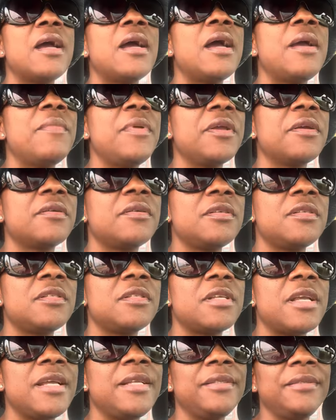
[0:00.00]
i'm a
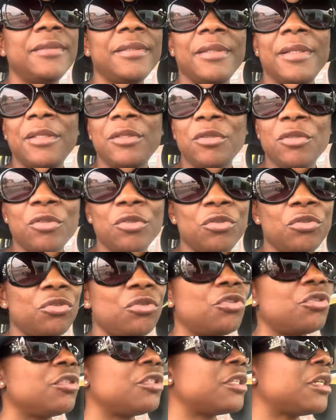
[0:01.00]
christian i don't go to
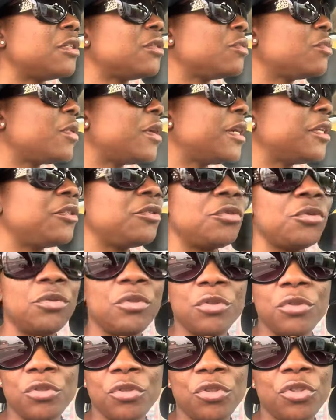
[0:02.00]
church as well i used to
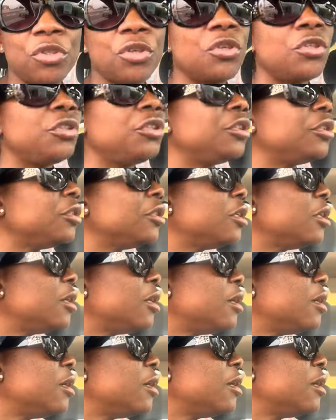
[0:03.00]
go to church
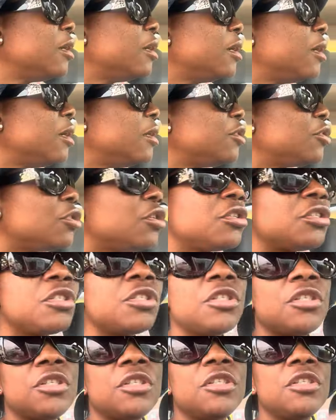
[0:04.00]

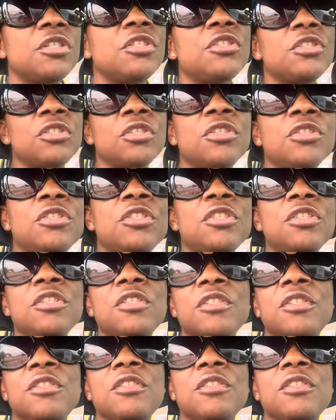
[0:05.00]
church churches